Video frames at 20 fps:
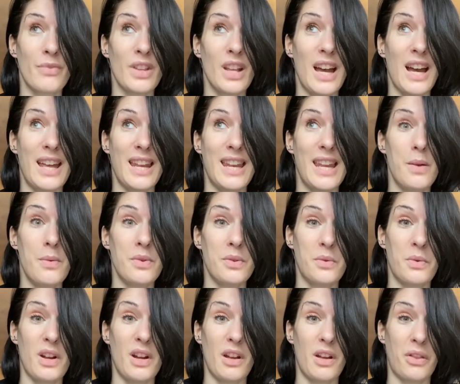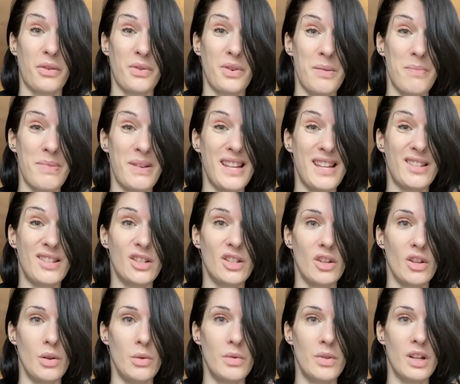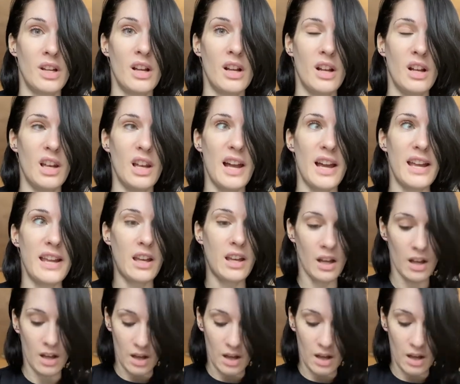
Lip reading: and he was wearing a three-piece suit. Like,